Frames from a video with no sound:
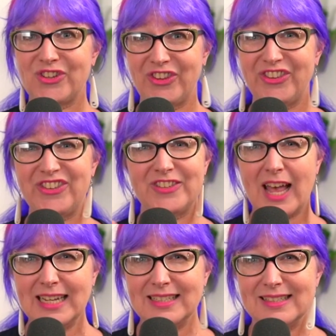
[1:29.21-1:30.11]

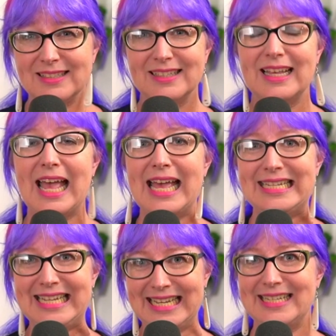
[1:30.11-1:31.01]
concise
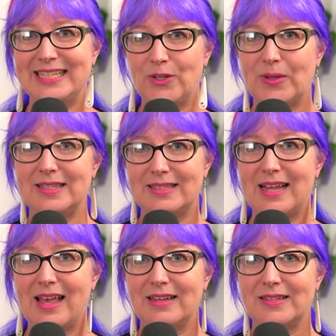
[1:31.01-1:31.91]
and easy to
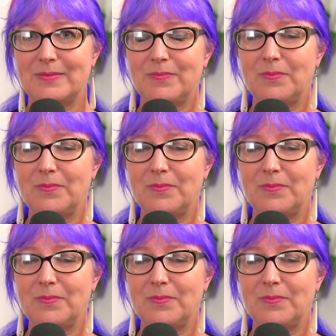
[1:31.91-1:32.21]
understand?